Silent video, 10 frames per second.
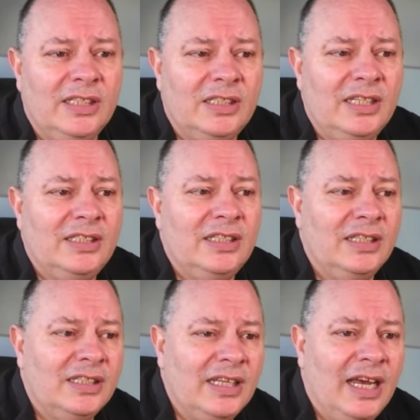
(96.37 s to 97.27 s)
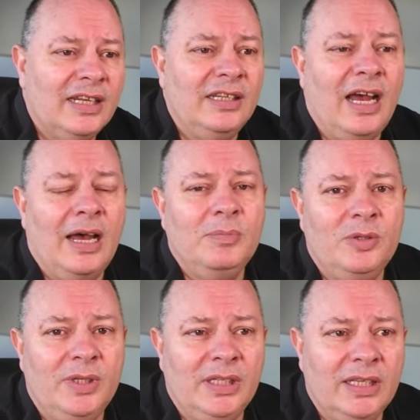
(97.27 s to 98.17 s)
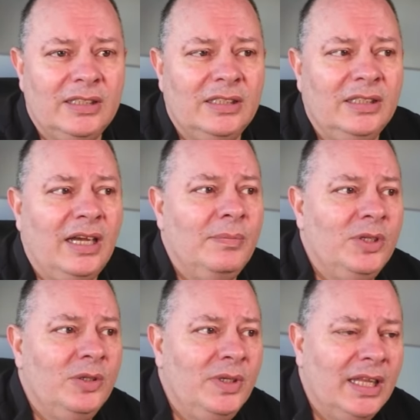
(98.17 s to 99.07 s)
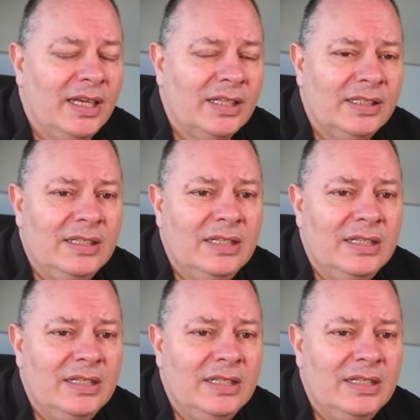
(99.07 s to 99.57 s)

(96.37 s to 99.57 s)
it's this and it's that and I'm doing this and I'm doing that.